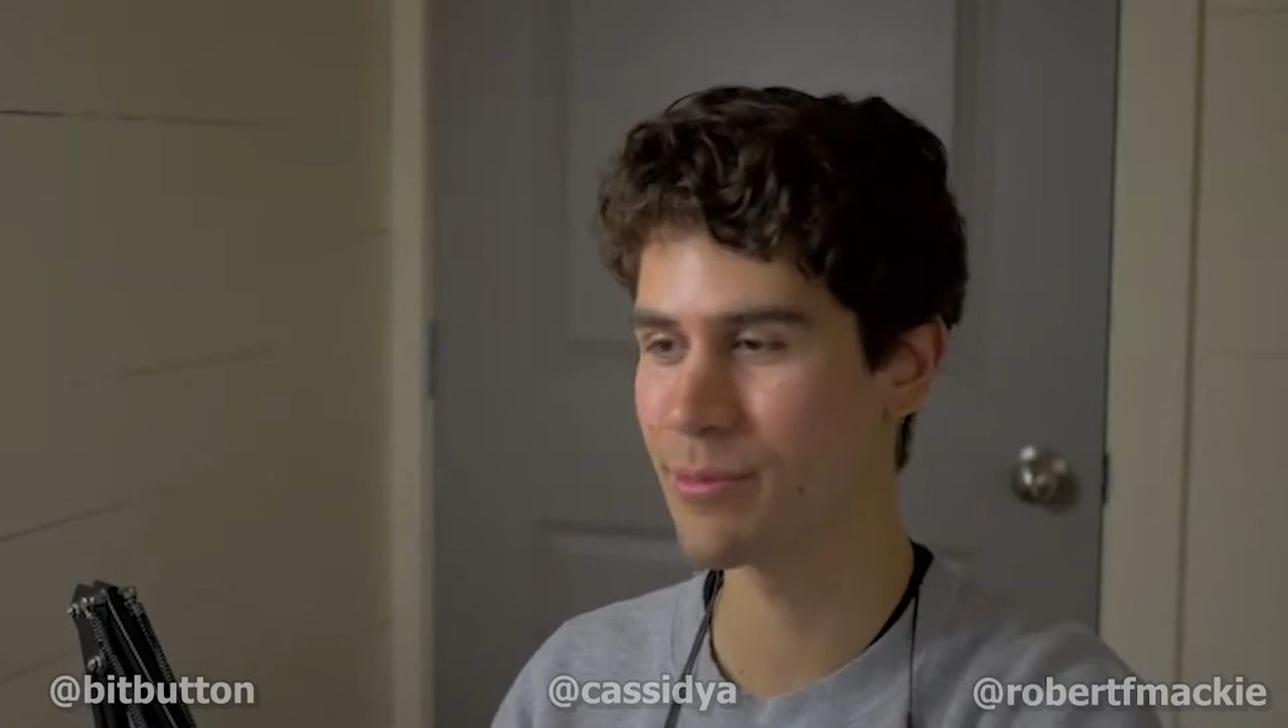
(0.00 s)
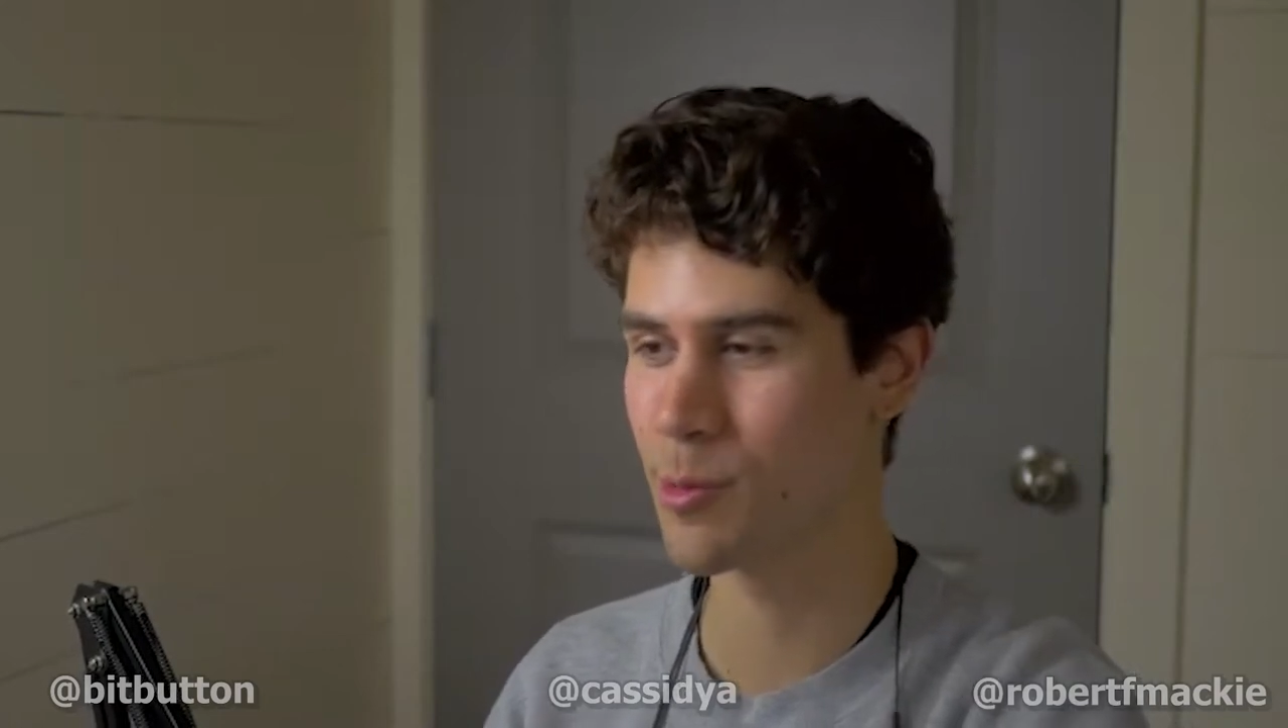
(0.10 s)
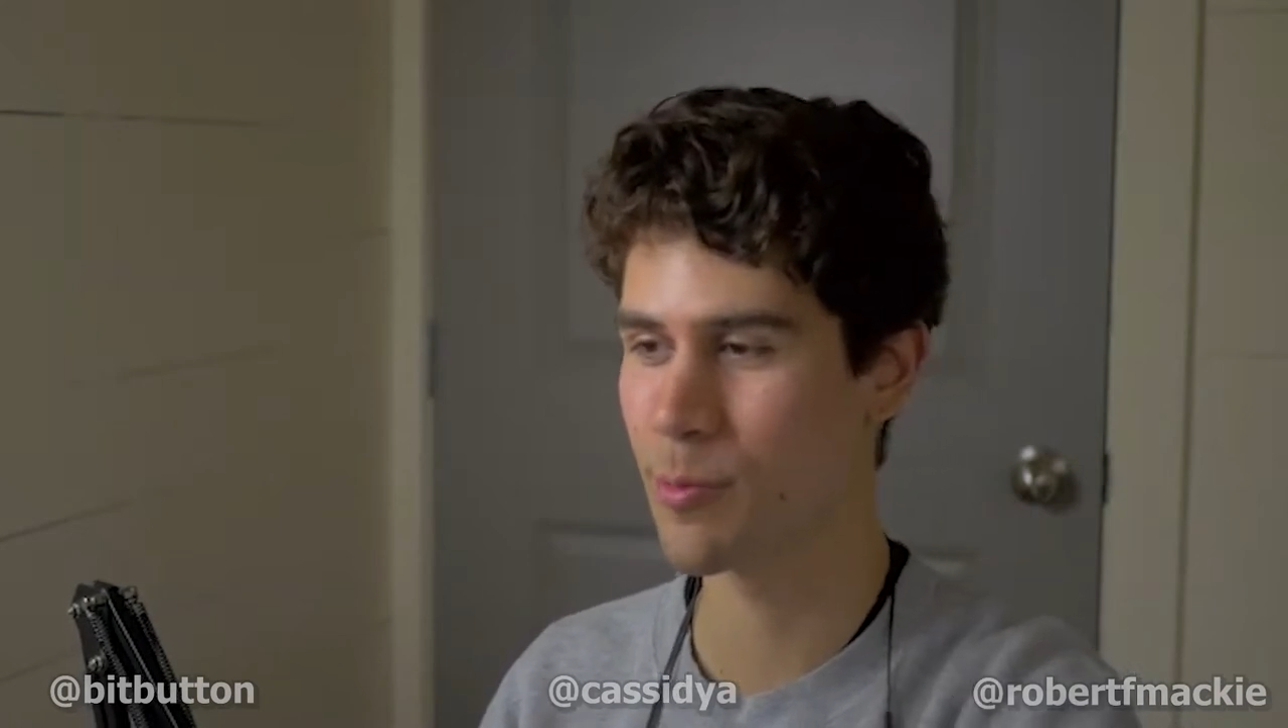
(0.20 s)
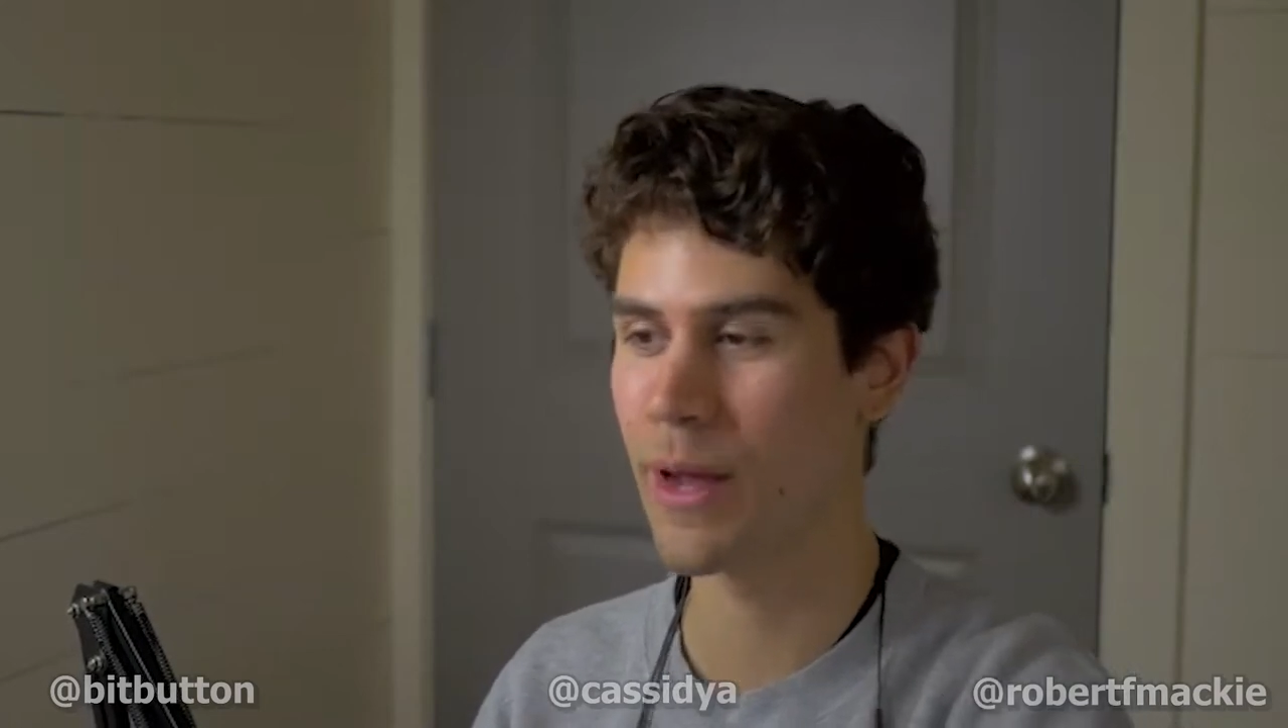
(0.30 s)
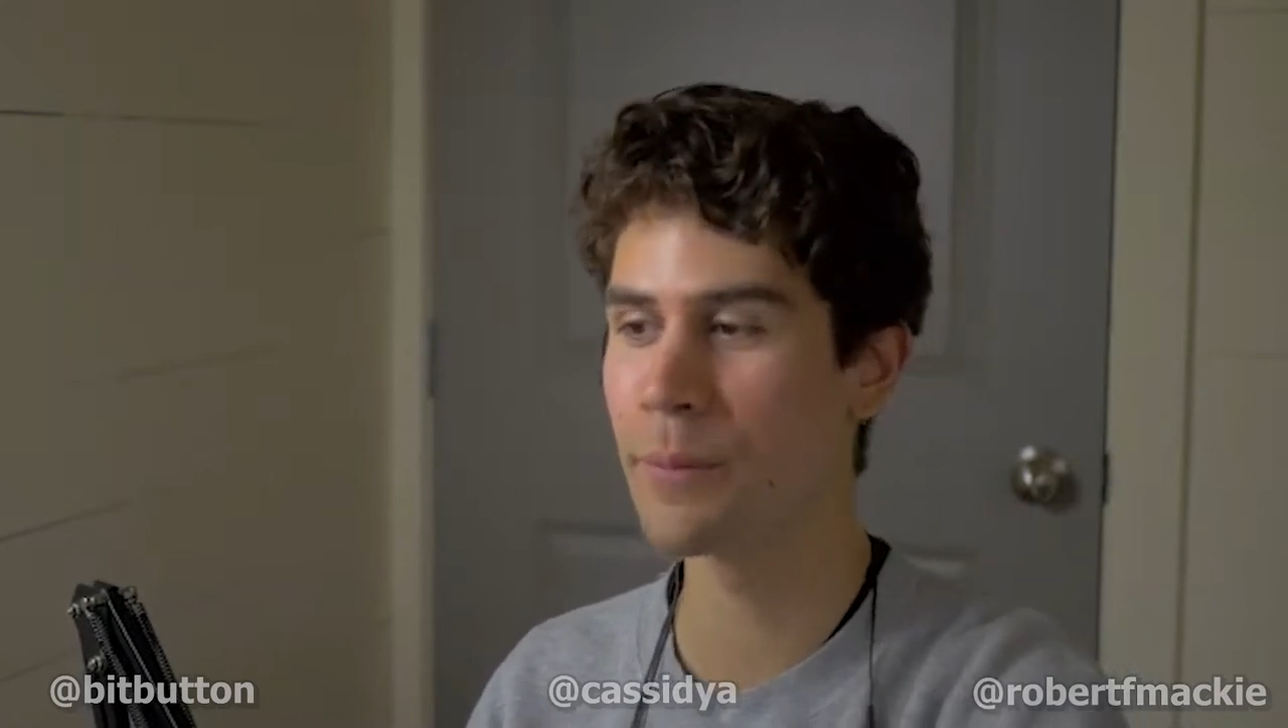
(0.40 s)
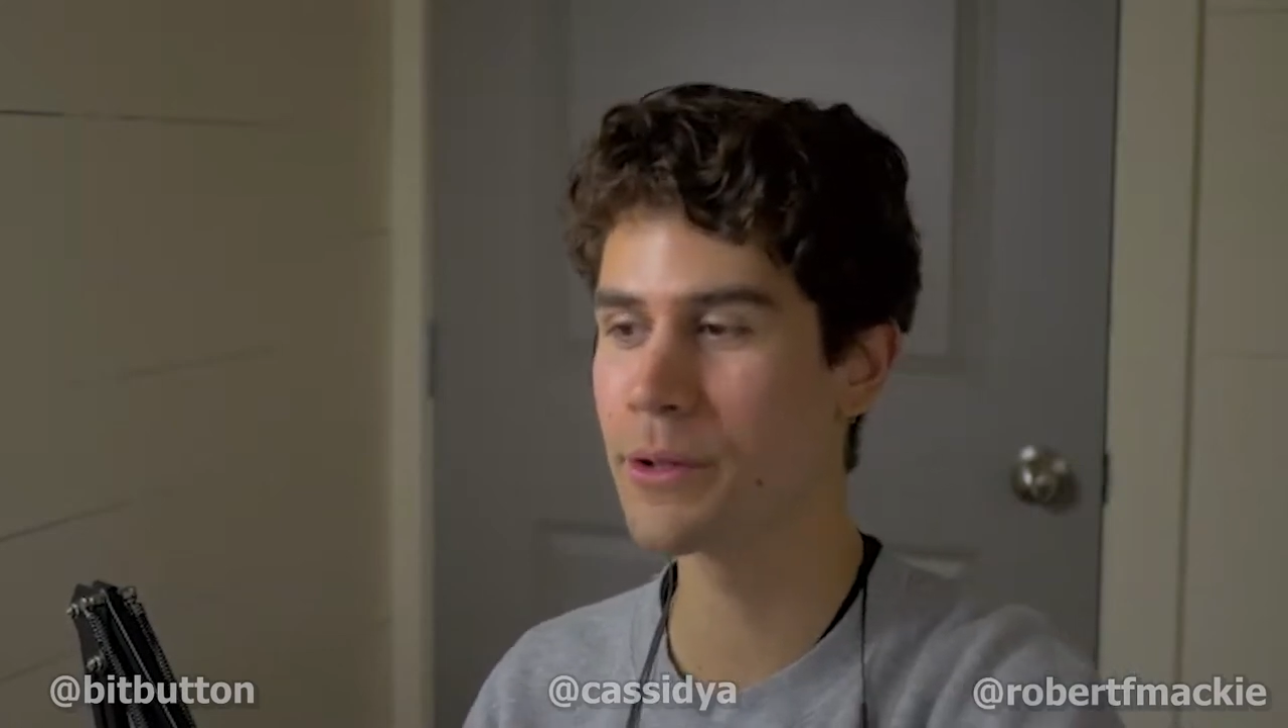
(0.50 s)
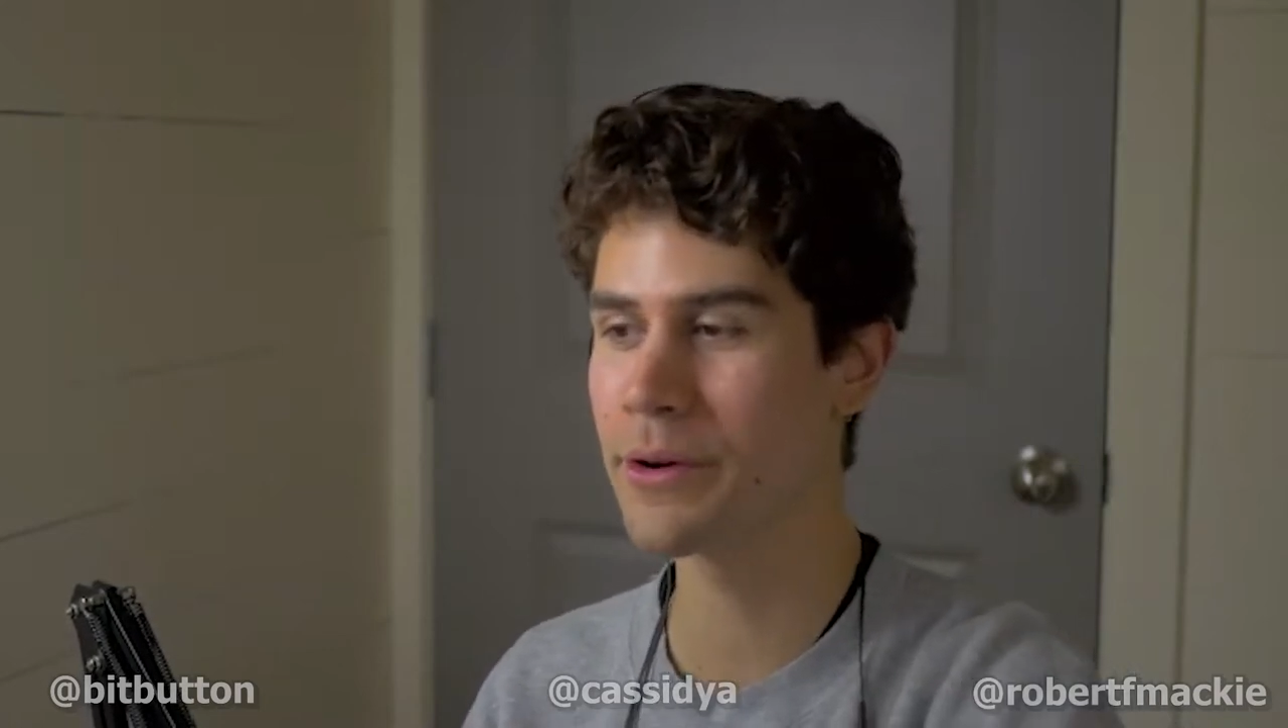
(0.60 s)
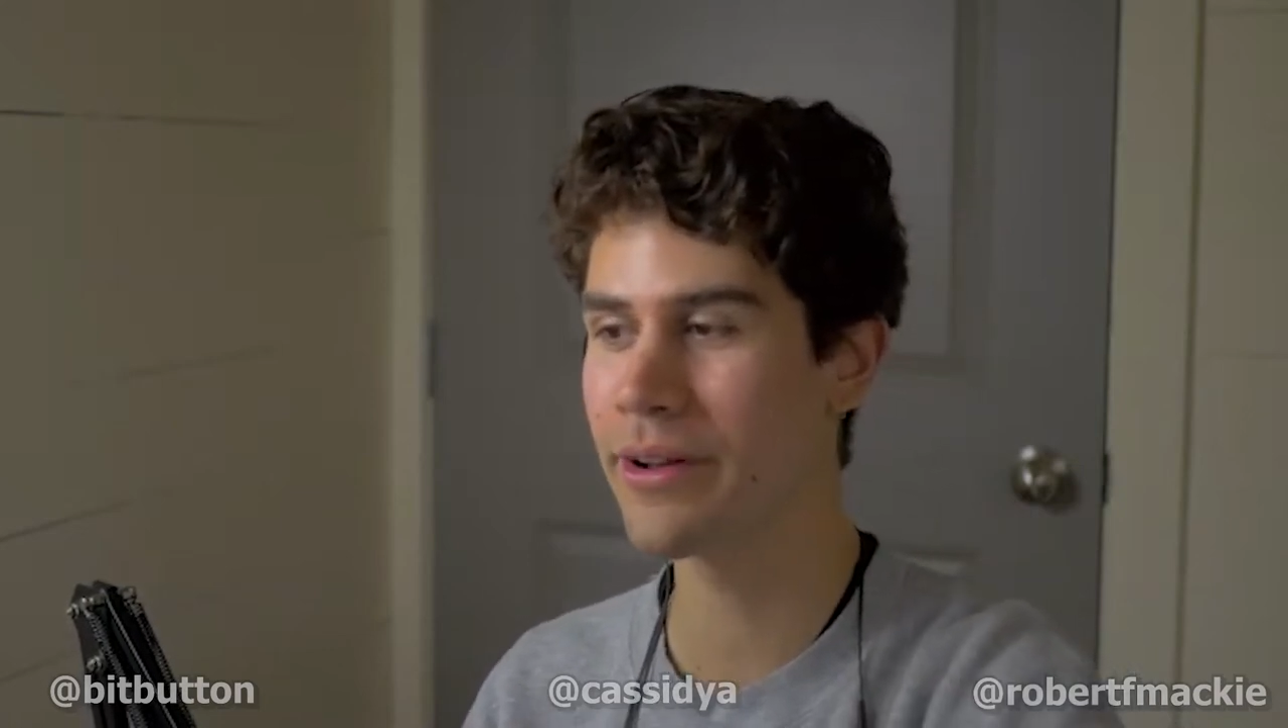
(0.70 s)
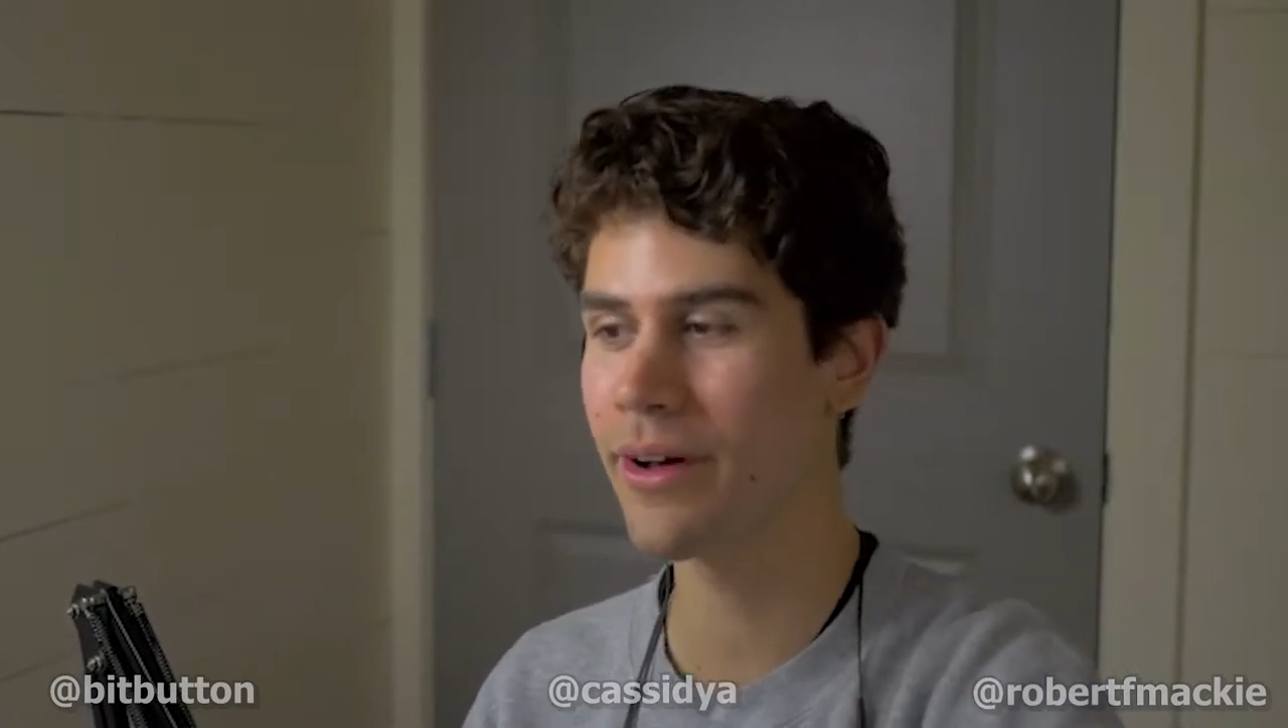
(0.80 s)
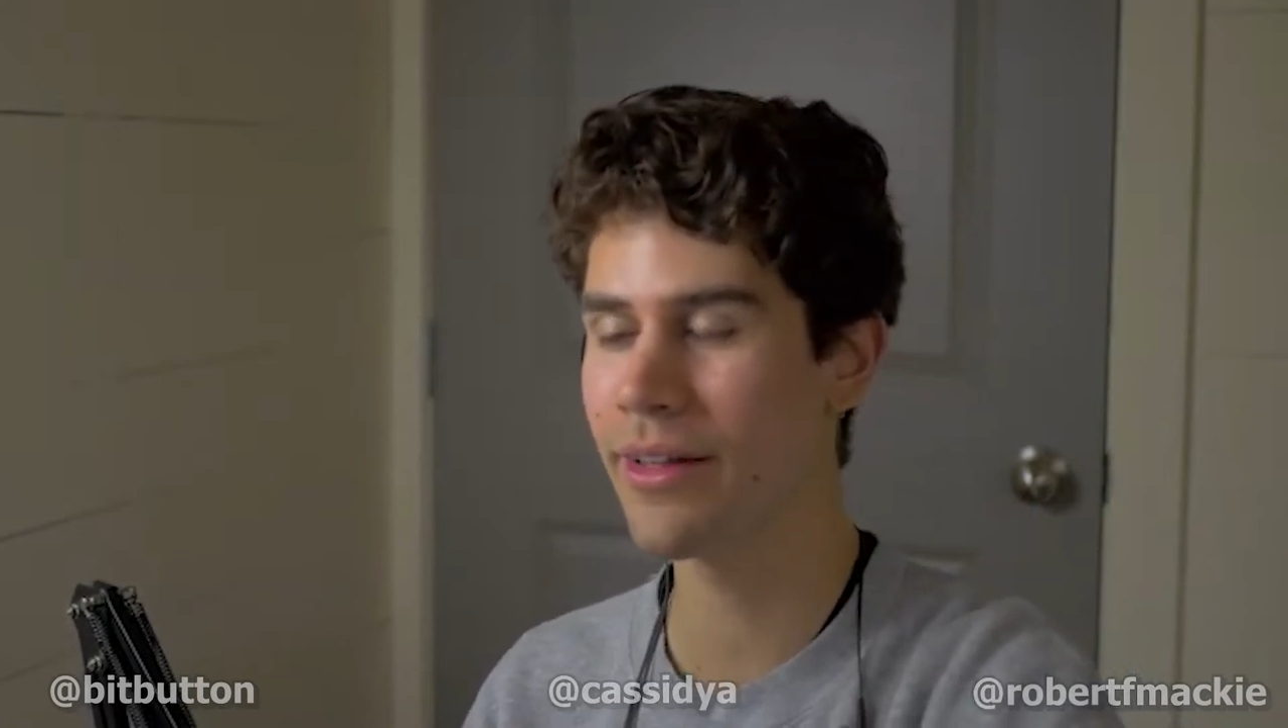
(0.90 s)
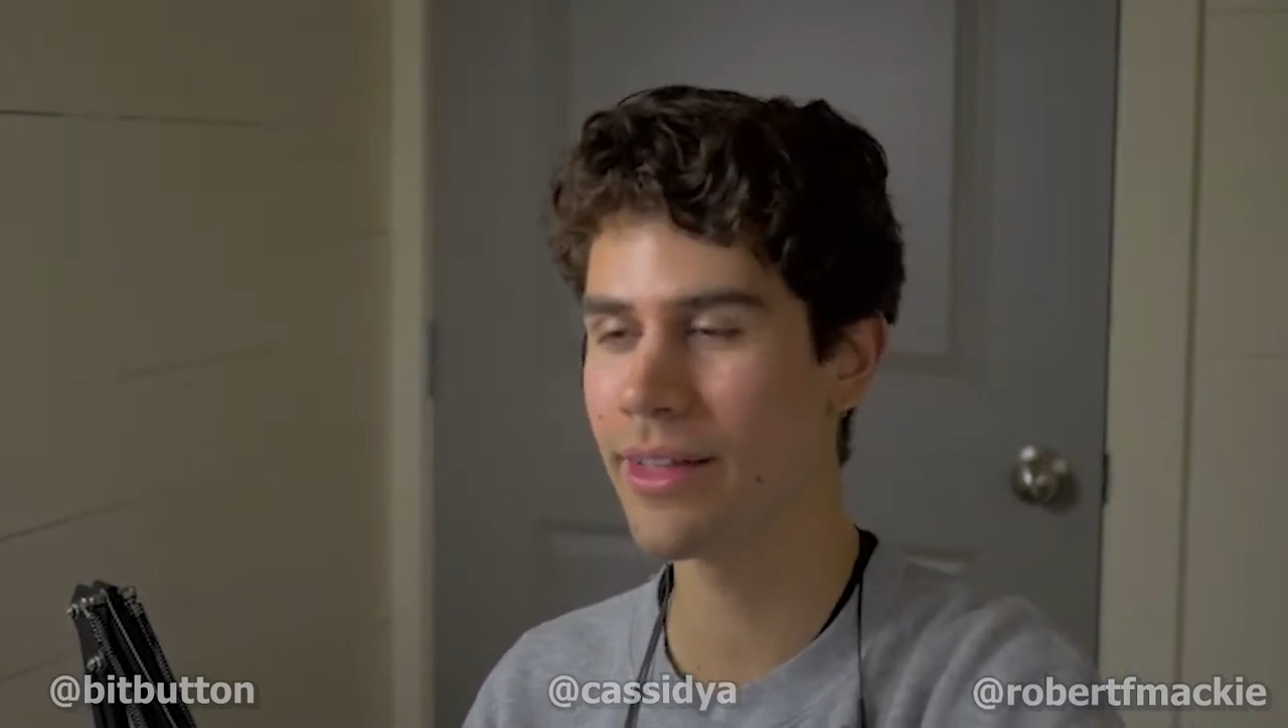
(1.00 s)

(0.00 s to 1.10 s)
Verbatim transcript: were popular at all,